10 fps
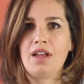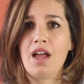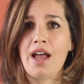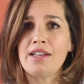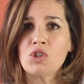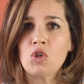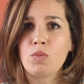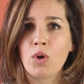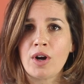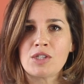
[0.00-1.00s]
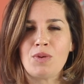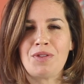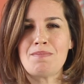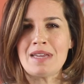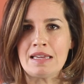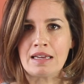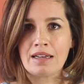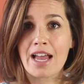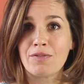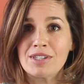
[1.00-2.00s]
Huss Group works with the
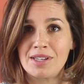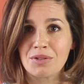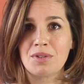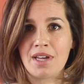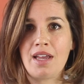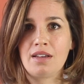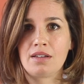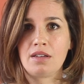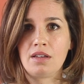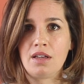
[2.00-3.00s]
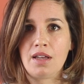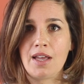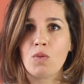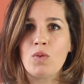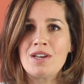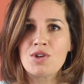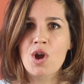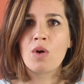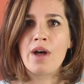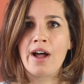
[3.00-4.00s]
media every single day, and we
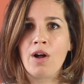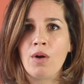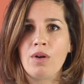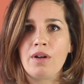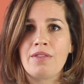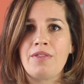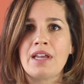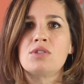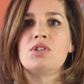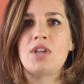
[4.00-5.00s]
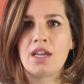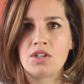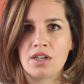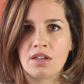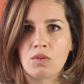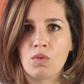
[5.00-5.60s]
know how things are changing.